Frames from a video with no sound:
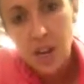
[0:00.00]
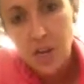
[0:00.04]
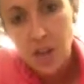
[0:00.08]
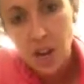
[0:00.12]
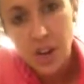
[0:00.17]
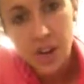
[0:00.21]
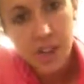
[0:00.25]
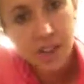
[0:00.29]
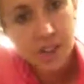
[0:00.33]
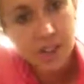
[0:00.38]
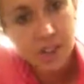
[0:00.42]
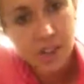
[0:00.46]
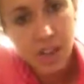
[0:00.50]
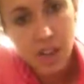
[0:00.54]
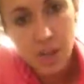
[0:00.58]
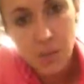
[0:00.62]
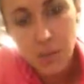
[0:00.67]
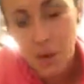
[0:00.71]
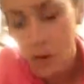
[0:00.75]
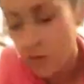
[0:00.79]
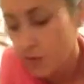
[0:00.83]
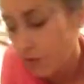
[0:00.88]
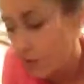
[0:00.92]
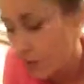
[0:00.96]
try to get
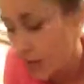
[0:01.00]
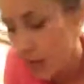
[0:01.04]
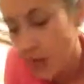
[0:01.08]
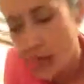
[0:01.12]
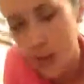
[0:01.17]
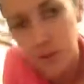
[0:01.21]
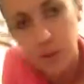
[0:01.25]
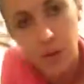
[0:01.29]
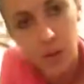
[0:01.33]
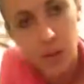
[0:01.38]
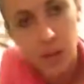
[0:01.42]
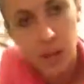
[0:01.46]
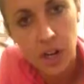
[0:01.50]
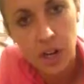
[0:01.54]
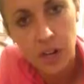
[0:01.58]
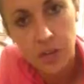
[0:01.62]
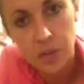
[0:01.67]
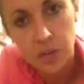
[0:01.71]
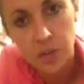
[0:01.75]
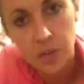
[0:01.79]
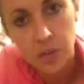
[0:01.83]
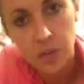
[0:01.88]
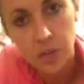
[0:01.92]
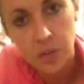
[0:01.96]
them off the Advil. Get on
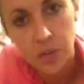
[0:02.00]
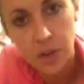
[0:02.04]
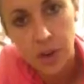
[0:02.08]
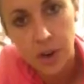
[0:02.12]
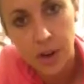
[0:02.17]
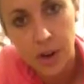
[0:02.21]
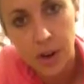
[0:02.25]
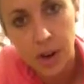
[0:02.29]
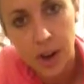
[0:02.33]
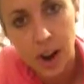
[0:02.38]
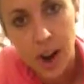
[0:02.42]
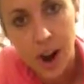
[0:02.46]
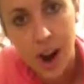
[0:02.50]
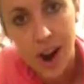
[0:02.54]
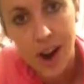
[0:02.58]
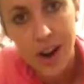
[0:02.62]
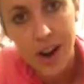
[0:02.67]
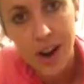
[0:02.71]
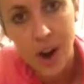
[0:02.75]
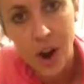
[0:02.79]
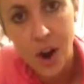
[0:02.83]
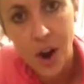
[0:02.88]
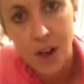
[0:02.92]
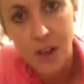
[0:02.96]
some turmeric. All
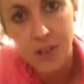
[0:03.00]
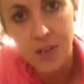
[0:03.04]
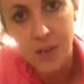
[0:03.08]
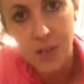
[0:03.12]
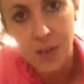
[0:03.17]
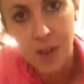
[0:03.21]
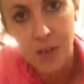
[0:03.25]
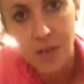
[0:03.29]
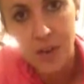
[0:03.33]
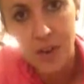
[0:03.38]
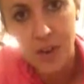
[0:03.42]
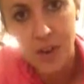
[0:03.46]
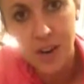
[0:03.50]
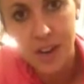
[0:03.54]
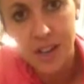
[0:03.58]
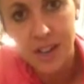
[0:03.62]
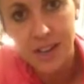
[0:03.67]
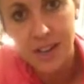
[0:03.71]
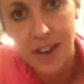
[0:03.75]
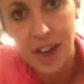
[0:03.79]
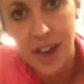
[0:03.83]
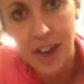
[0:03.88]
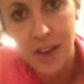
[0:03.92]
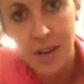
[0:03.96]
right, awesome. Have a great
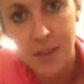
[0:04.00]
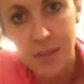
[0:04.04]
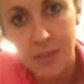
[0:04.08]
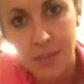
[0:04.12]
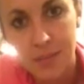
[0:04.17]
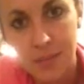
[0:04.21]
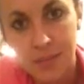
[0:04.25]
day.